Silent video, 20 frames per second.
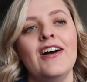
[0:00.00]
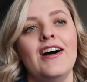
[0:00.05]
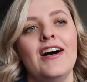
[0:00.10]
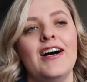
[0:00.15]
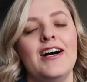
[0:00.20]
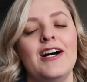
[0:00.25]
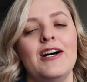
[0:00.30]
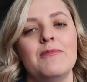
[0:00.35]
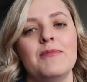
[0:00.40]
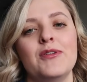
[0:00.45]

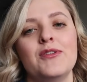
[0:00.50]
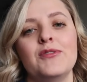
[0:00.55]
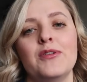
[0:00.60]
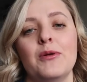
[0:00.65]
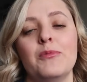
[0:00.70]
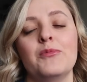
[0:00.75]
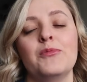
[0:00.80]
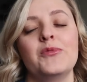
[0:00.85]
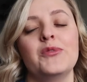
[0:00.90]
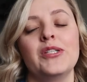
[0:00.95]
So
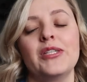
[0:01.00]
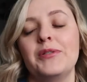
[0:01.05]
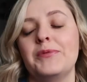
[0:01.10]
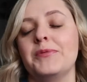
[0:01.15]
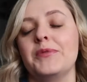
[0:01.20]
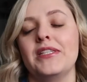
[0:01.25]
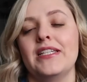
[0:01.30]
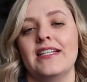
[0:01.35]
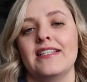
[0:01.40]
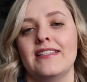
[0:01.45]
I'm really,
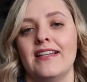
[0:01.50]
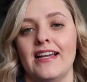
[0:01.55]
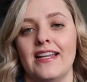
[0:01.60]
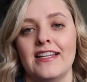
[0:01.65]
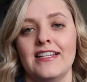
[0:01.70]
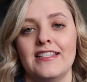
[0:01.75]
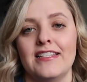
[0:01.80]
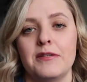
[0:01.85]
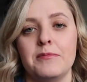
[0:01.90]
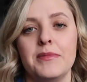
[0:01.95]
really
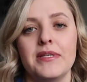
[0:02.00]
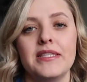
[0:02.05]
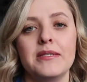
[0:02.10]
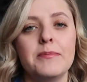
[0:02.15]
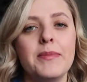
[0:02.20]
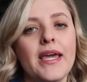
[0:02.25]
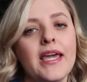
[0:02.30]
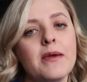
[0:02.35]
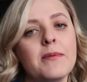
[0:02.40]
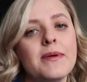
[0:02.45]
excited to meet the
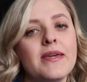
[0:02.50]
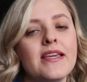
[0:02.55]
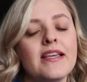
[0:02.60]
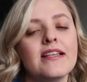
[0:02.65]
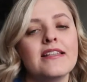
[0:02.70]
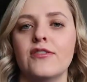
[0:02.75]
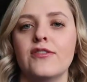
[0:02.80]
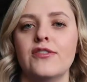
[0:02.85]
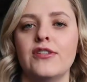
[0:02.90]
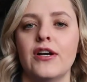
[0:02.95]

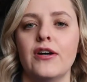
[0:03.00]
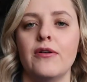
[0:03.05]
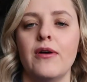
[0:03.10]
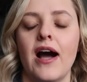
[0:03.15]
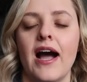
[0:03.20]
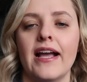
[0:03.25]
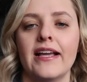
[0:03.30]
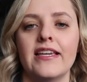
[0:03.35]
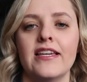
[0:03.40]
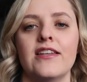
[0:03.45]
babies. So
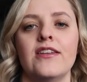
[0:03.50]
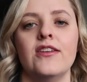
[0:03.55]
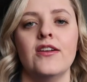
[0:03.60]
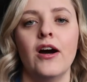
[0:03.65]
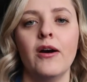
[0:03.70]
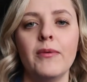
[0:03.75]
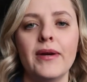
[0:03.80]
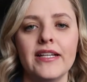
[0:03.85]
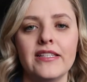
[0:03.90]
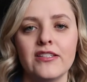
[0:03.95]
I
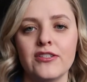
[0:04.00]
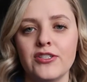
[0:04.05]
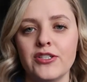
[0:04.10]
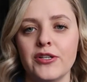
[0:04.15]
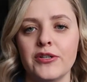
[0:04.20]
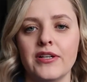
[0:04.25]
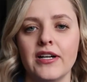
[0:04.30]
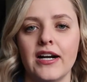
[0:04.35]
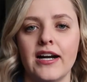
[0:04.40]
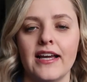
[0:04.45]
cannot wait to show
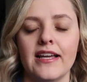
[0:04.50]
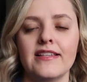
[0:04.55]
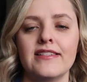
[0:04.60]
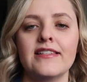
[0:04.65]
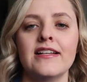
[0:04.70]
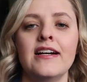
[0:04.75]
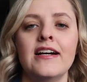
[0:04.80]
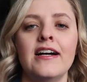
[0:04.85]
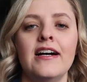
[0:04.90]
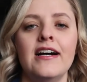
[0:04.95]
you guys
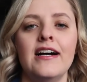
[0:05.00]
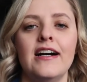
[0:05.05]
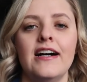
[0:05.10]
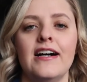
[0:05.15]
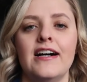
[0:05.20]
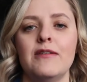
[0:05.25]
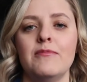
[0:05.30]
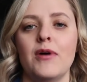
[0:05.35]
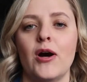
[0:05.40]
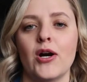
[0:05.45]

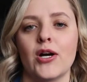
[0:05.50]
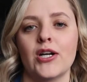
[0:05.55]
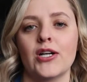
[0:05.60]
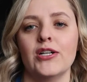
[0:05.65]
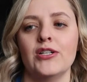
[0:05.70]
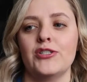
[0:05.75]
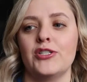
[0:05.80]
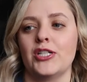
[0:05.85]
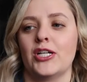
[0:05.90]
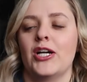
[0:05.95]

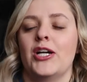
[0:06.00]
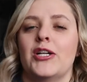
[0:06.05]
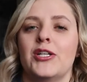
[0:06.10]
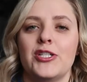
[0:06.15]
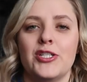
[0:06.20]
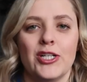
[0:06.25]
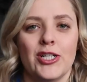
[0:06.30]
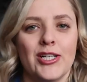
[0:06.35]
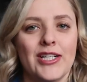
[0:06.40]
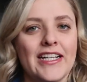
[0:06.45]
our
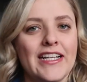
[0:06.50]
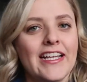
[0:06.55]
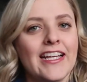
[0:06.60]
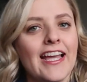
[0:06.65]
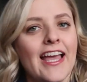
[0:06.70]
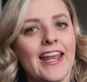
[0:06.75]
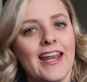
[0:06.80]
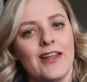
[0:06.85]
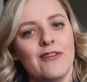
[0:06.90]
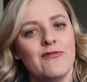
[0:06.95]
journey
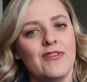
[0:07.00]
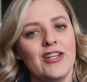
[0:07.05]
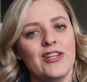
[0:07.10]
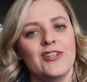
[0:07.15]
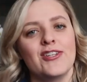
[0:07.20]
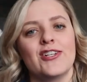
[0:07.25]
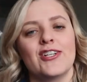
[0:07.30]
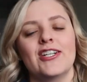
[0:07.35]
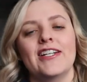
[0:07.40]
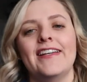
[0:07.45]
and
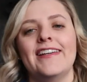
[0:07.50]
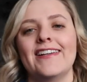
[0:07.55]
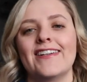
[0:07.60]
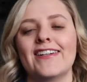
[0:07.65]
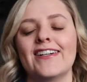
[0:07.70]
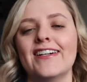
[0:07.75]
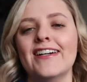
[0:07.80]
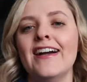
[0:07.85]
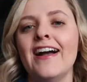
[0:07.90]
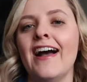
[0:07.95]
adventure
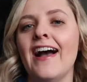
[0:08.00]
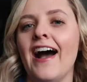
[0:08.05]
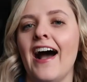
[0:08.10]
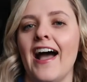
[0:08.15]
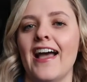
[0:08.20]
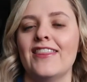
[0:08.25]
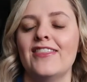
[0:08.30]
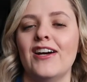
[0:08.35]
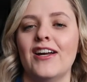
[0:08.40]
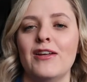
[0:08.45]
here.
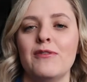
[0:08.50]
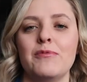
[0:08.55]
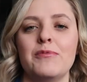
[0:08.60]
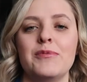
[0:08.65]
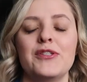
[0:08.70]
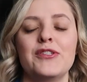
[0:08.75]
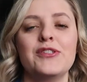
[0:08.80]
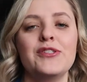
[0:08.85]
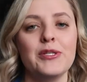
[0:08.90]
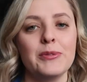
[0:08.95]
I thought it would
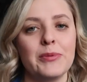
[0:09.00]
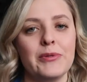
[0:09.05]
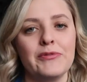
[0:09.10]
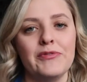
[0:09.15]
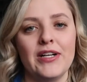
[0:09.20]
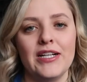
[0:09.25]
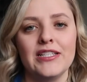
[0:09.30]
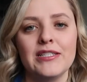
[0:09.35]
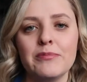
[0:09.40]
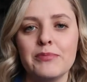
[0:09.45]
be super
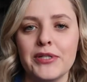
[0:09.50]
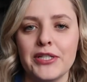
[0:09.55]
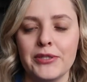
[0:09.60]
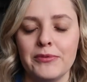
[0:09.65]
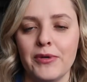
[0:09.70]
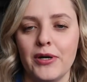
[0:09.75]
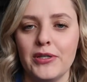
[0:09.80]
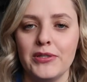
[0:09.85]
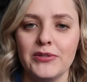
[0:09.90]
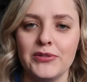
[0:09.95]
fun to bring
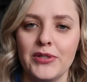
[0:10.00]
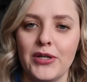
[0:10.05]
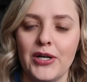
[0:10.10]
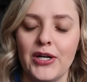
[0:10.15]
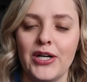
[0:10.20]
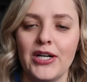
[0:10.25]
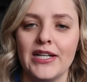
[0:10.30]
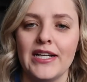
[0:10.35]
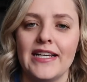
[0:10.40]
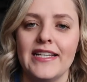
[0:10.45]
you all
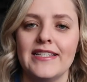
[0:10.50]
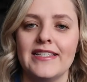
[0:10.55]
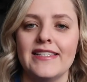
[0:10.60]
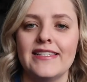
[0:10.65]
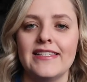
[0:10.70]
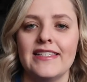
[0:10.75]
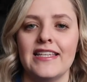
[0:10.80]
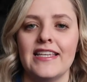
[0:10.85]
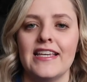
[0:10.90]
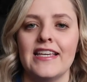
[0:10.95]
along and
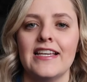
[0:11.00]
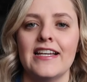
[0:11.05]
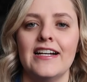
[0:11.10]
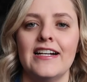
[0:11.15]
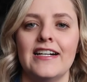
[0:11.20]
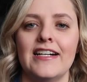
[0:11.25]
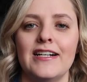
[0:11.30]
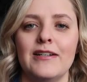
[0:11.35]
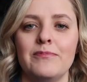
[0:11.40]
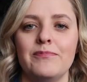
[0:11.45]
see,
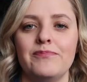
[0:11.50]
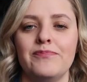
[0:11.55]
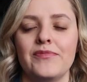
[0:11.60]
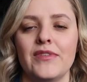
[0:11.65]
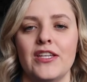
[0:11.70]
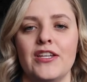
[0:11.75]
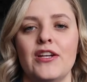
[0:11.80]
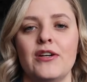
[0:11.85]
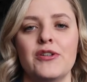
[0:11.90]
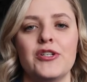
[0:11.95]

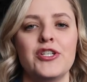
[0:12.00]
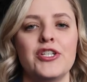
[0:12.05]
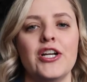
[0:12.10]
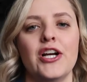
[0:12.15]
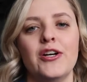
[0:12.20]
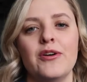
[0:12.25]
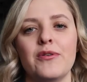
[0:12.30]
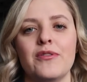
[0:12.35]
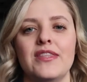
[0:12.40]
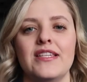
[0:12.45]
you know,
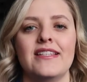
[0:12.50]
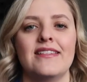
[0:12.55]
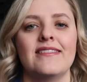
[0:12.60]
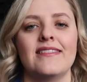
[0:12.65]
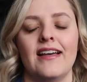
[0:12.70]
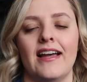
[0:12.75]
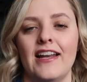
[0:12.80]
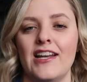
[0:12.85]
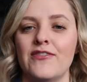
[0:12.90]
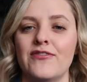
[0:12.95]
show this
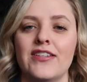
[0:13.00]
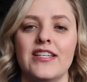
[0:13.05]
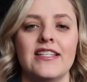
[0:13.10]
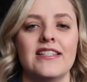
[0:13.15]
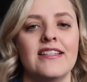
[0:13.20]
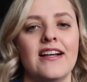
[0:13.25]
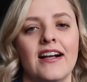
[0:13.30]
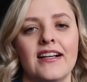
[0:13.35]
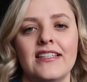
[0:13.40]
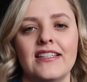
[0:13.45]
side of
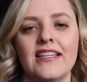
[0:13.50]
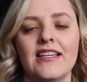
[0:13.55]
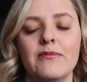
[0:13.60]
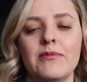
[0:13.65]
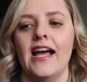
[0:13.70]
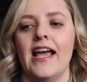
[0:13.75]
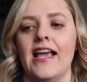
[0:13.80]
Kentucky.